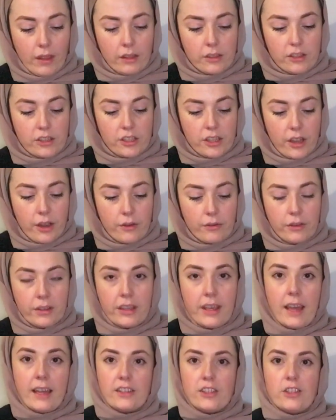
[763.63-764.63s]
So
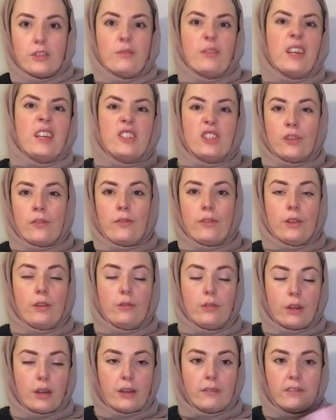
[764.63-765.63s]
each of
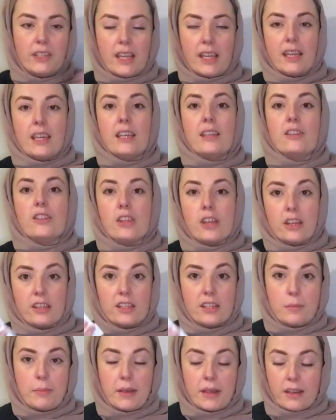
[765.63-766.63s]
you kind of take it in turns
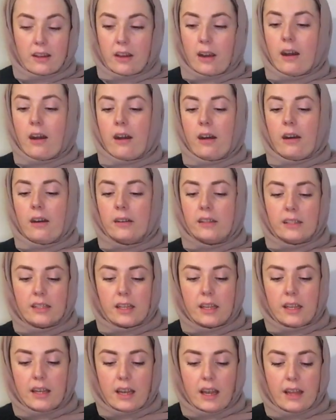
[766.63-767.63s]
to pick cards,
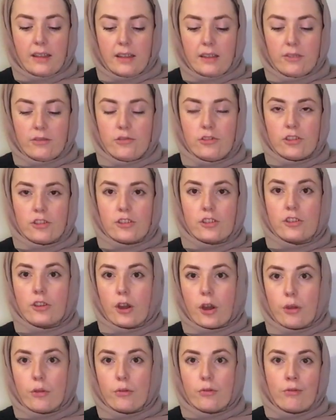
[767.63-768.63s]
and then you just
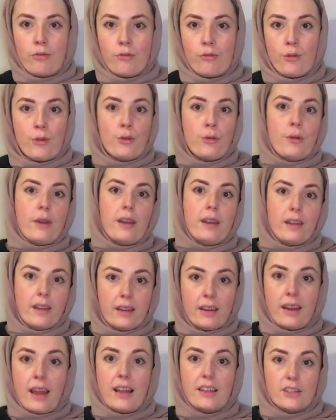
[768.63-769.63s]
go through it
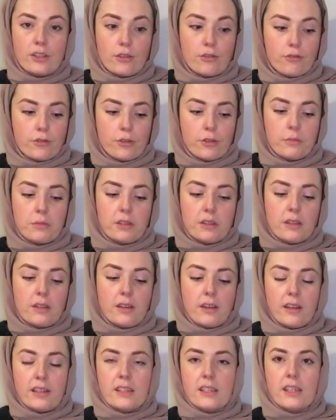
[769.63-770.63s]
as a group. So the
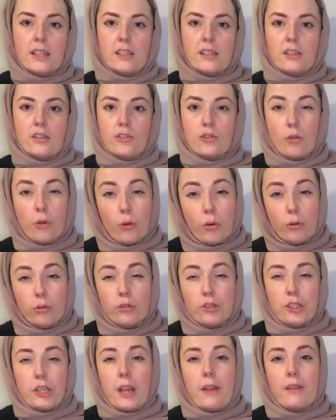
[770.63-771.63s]
nice thing is you're all
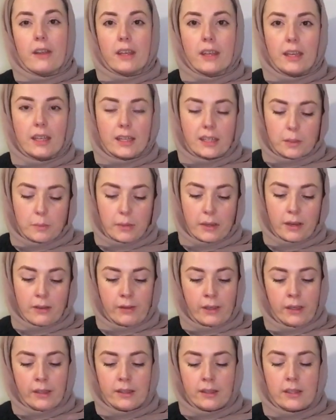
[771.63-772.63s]
sharing an
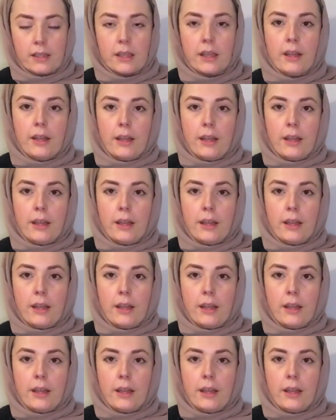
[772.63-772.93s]
experience.